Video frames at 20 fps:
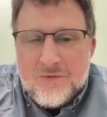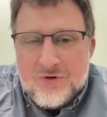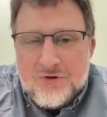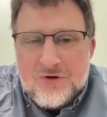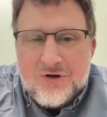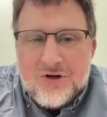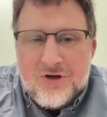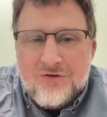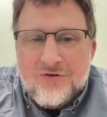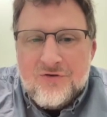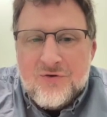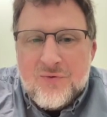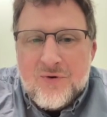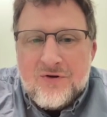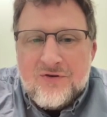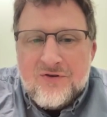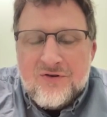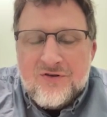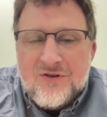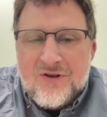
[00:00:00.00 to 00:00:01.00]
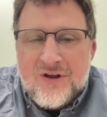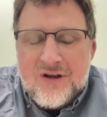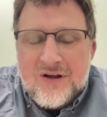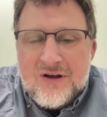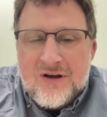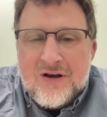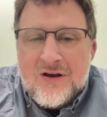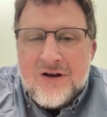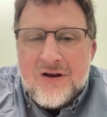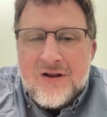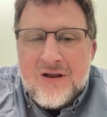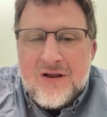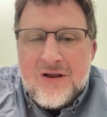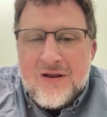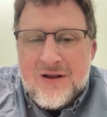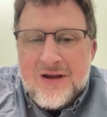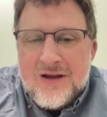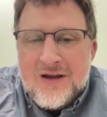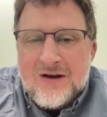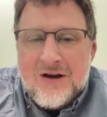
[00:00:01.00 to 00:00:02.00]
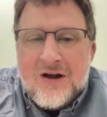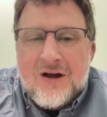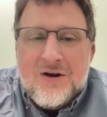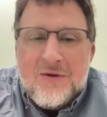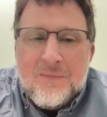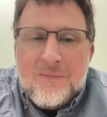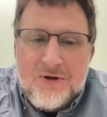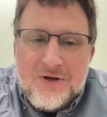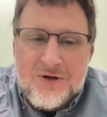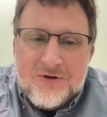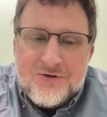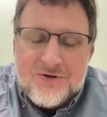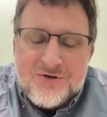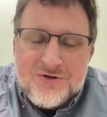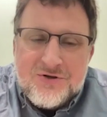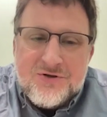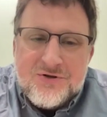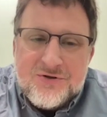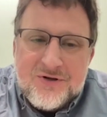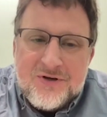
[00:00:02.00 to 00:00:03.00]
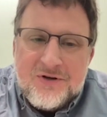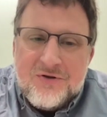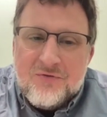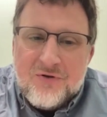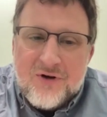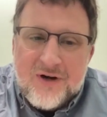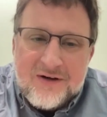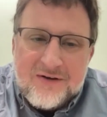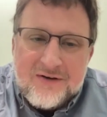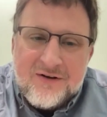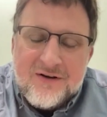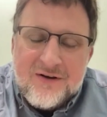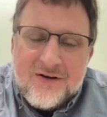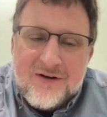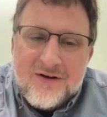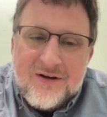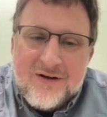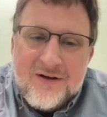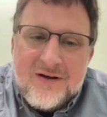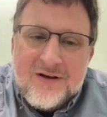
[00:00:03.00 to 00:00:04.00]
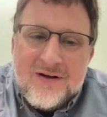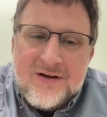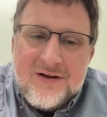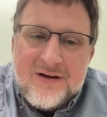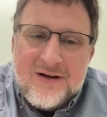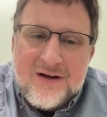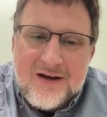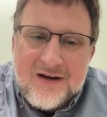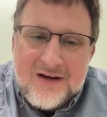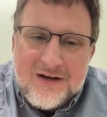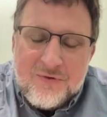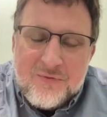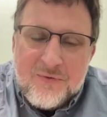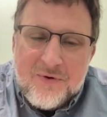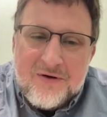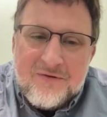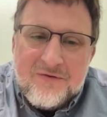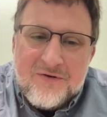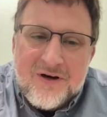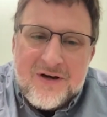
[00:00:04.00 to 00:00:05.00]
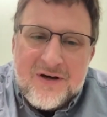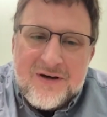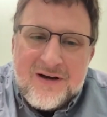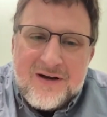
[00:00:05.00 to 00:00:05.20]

to consequences, then in, on appeal, it's usually granted anyway, right?